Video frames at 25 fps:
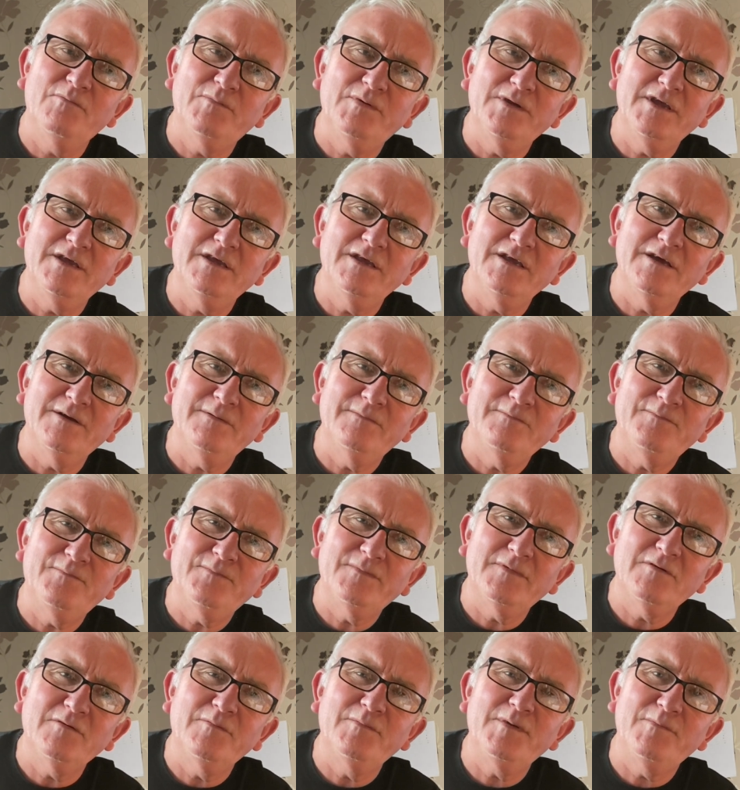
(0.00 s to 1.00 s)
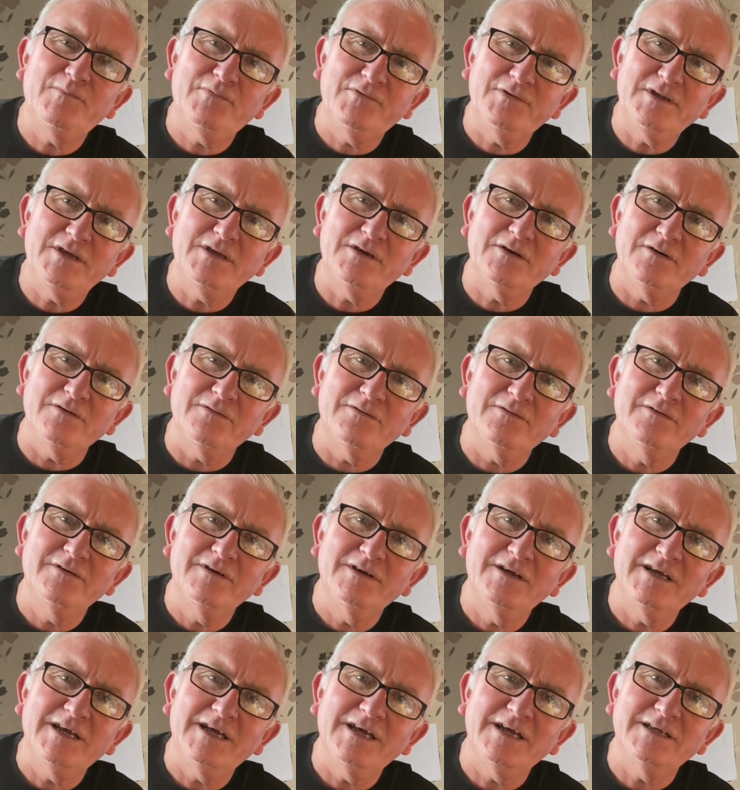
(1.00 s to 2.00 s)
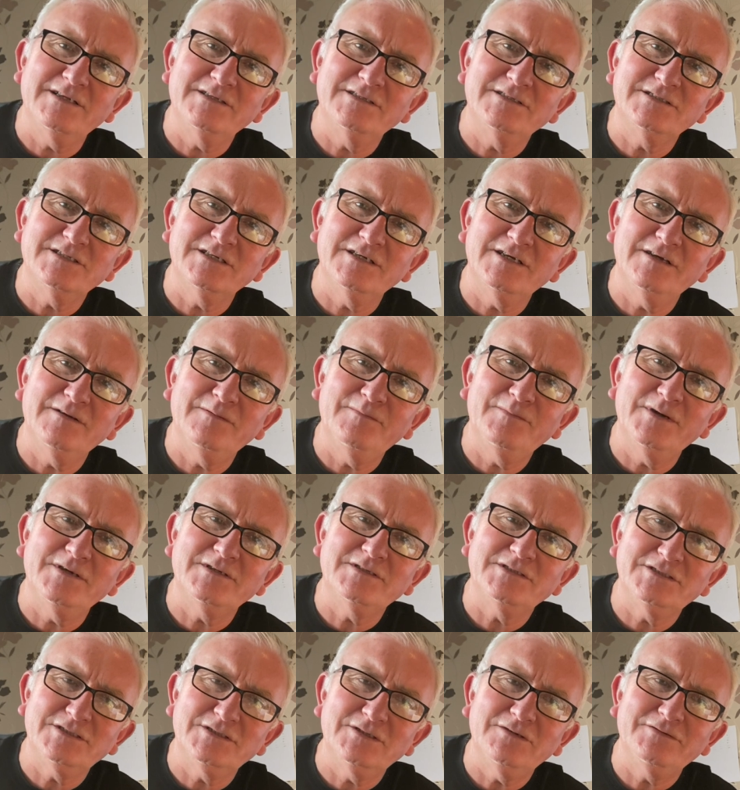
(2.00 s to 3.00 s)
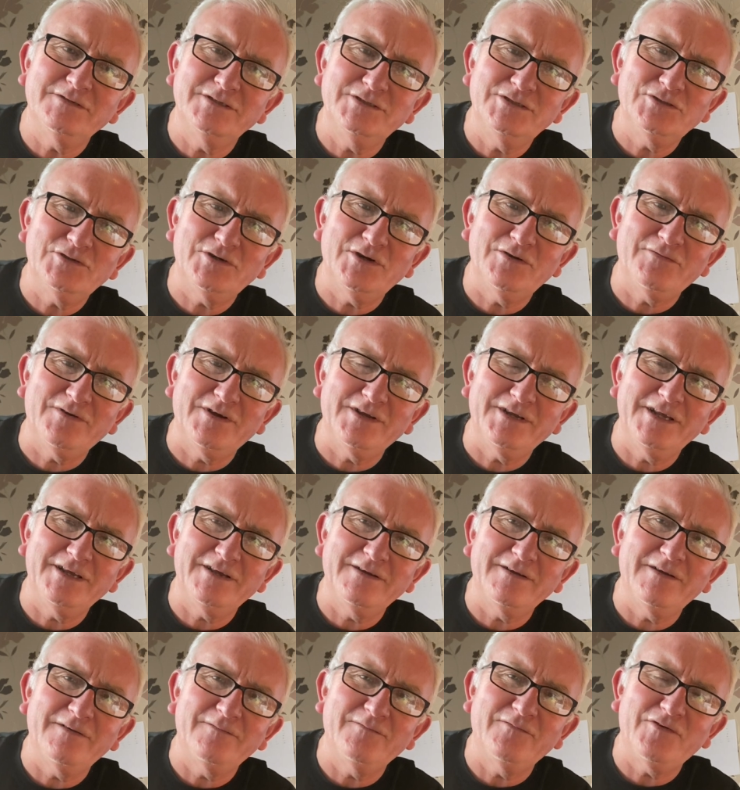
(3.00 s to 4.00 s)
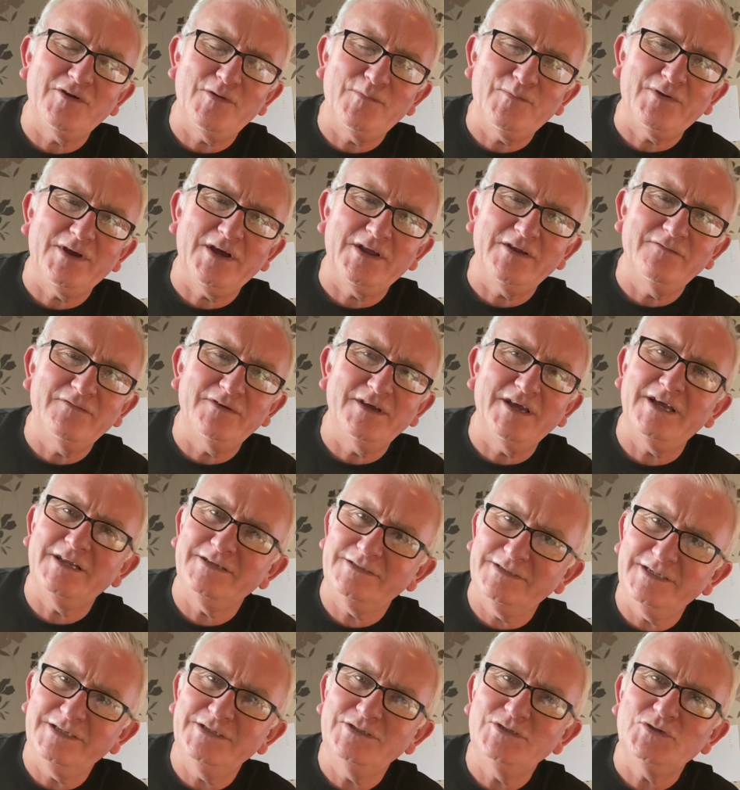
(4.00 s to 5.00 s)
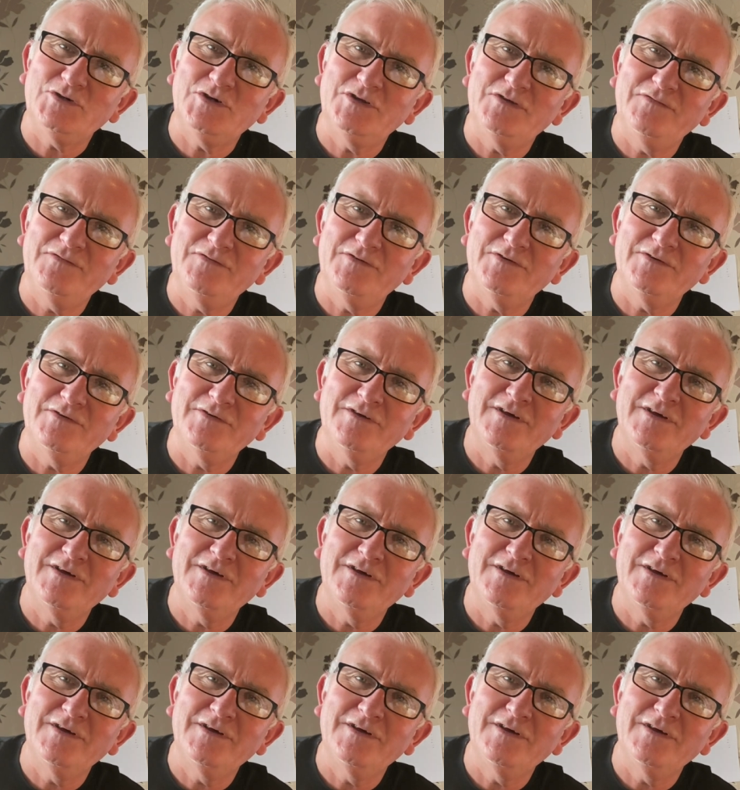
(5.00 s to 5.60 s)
be um, would be pretty cool and uh, but still enjoy running. I'm very proud of it and enjoy the view.